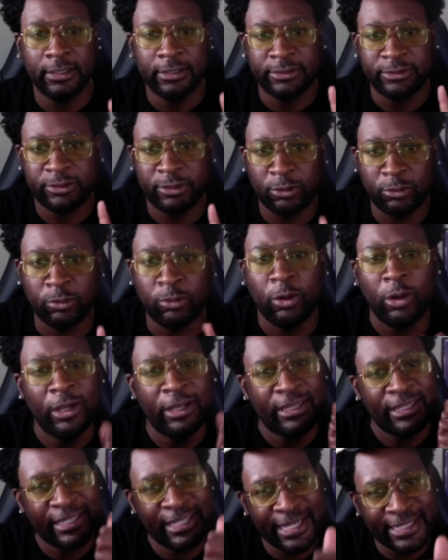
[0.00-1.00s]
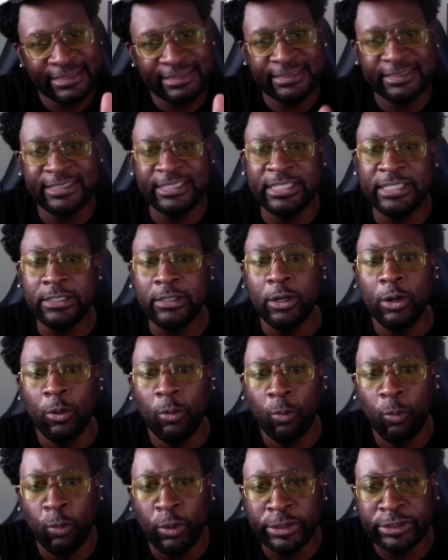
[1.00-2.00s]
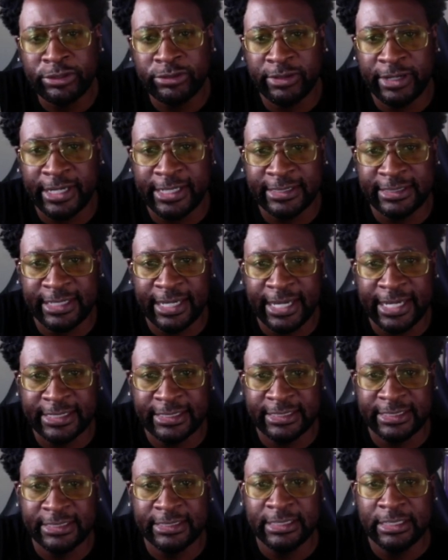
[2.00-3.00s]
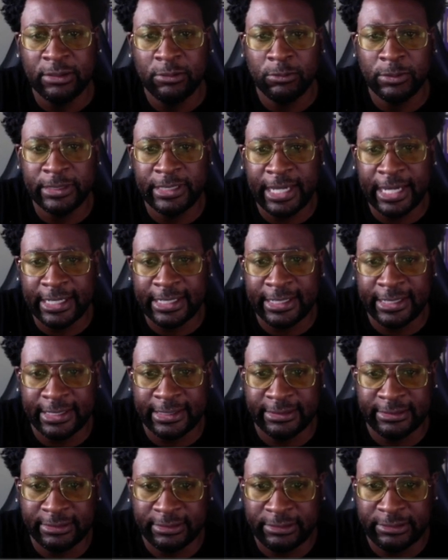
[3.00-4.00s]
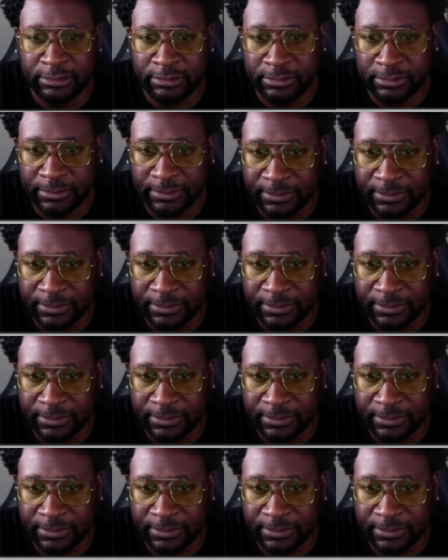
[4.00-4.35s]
So let's see what transaction would that constitute.